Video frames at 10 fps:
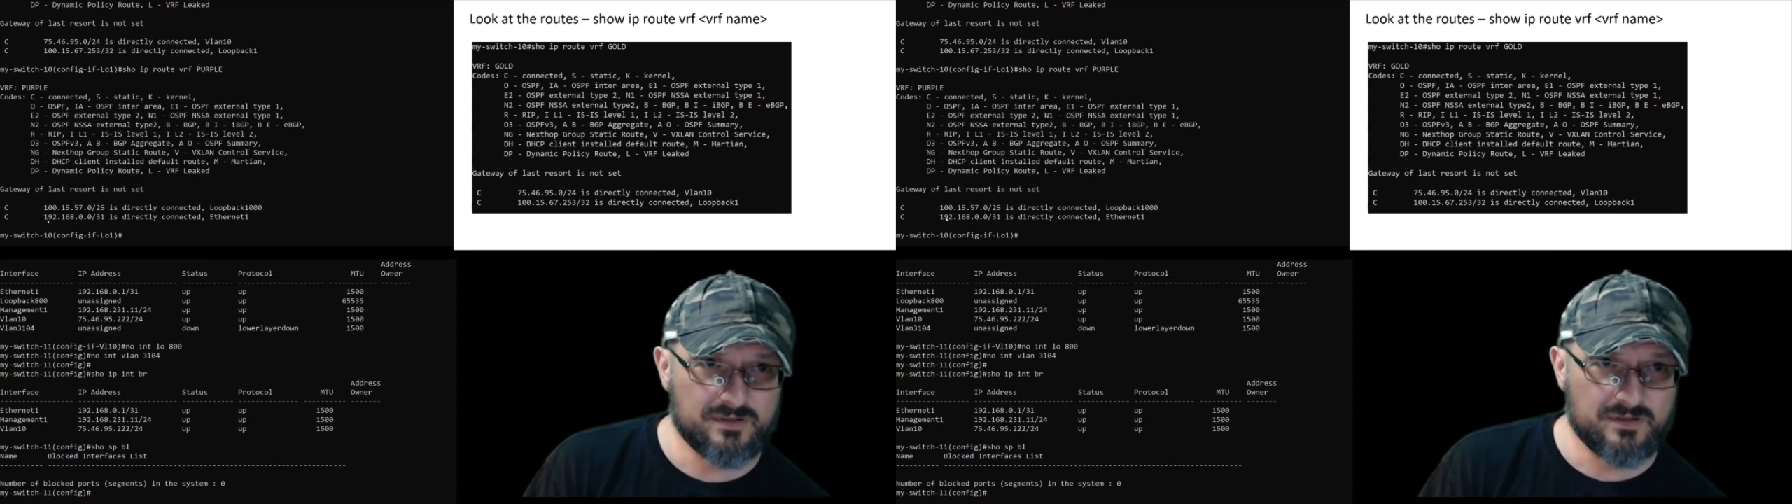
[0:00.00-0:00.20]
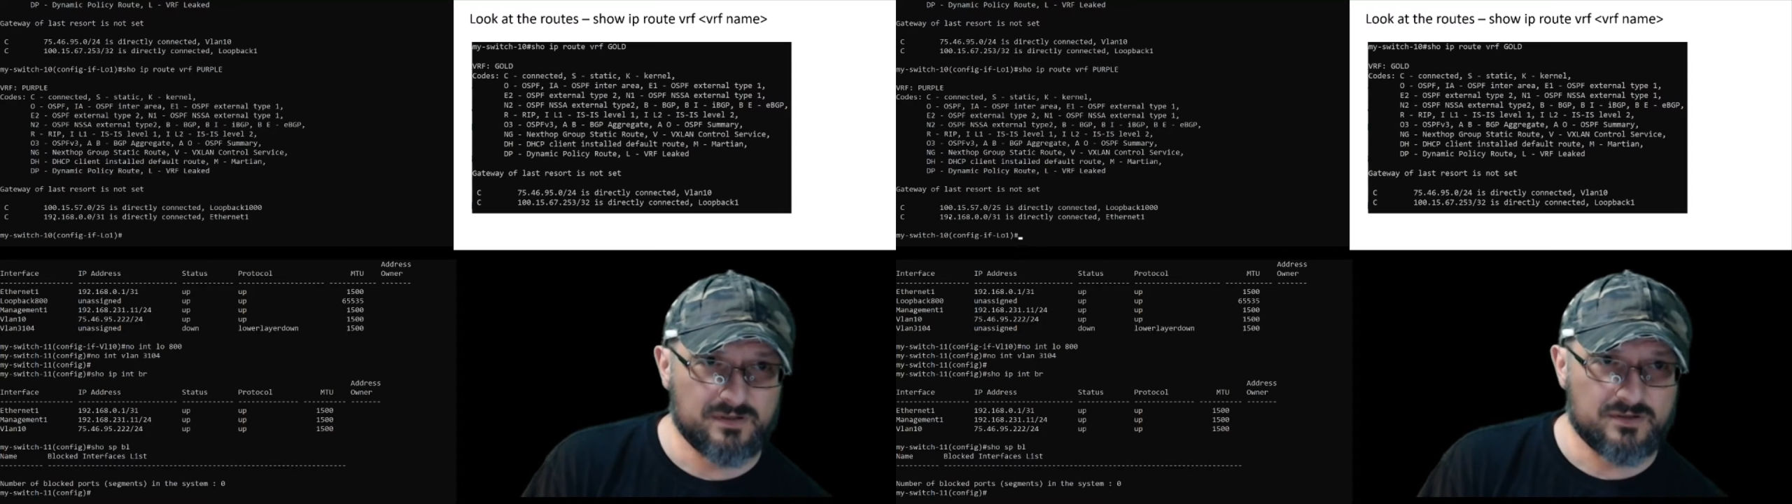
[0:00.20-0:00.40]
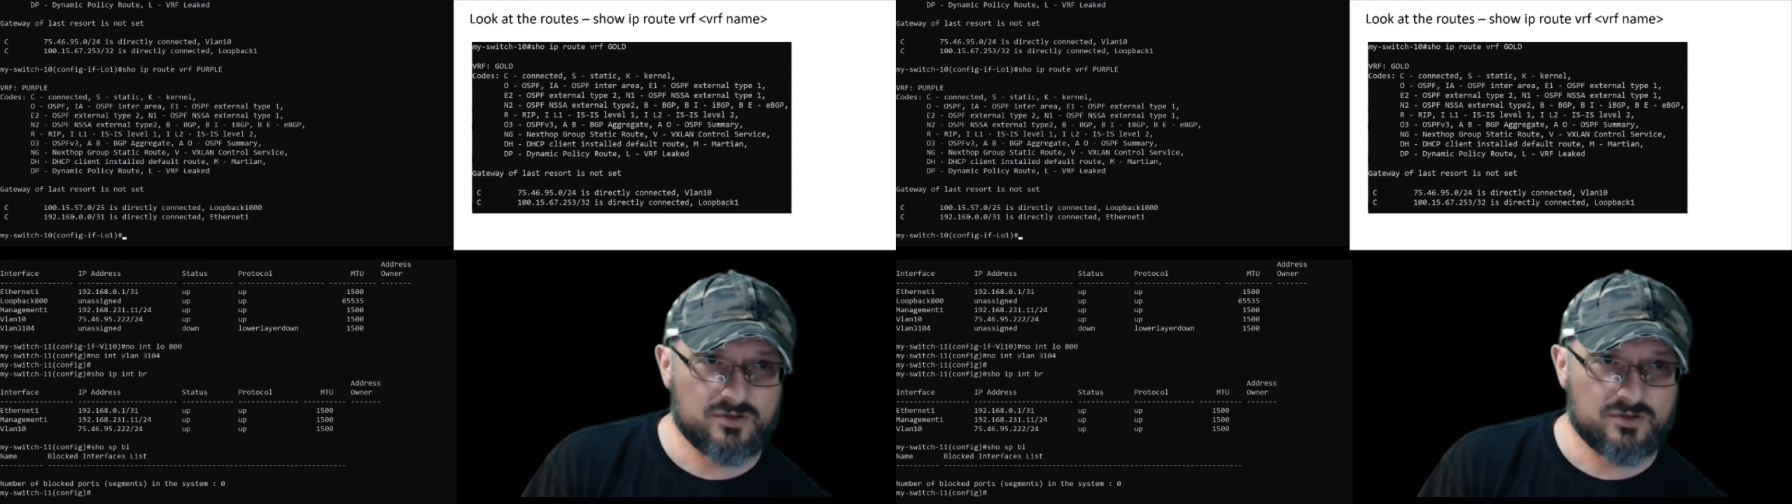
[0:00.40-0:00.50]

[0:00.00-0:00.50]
to